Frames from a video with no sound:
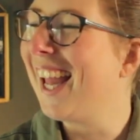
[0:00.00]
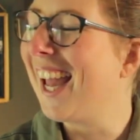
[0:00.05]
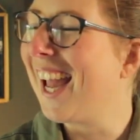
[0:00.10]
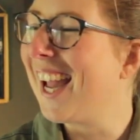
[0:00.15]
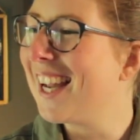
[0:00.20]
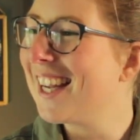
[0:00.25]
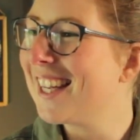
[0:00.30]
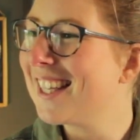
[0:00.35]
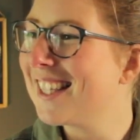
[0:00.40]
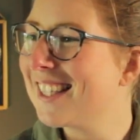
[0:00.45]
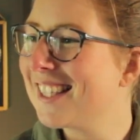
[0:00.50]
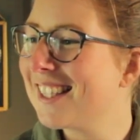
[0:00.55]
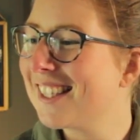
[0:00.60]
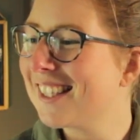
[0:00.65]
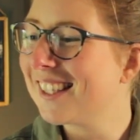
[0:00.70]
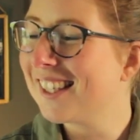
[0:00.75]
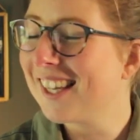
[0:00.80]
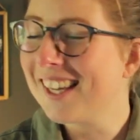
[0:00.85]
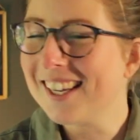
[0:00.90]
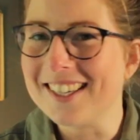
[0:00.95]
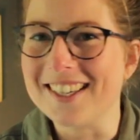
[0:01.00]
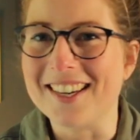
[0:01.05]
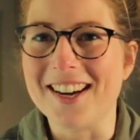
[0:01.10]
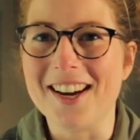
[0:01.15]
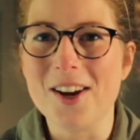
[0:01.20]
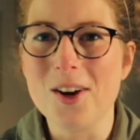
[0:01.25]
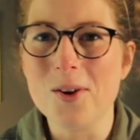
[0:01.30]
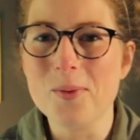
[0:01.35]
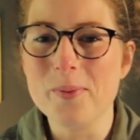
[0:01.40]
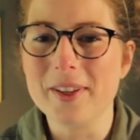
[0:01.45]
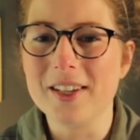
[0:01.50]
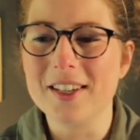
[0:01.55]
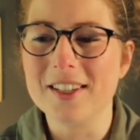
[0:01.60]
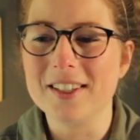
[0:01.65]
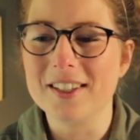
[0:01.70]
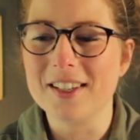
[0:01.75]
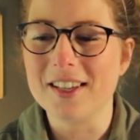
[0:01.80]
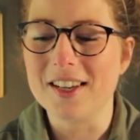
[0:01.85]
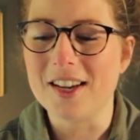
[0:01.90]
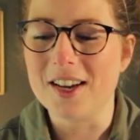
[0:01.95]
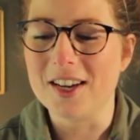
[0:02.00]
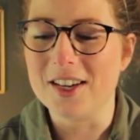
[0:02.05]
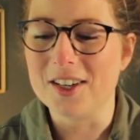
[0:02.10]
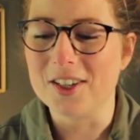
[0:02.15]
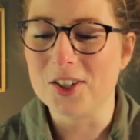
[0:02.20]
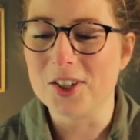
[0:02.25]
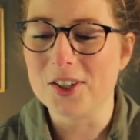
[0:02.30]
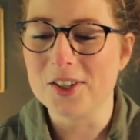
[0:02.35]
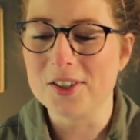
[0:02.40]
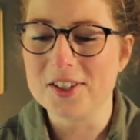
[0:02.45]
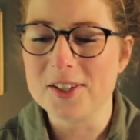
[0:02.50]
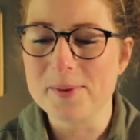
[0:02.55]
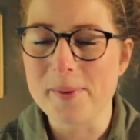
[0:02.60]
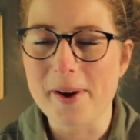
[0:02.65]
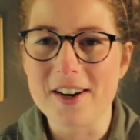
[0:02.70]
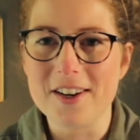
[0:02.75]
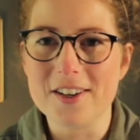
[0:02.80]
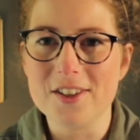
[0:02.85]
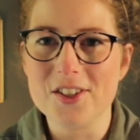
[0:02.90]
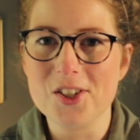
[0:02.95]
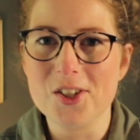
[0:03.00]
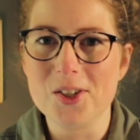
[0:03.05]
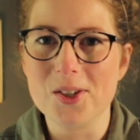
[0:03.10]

And yeah, I hope that you're inspired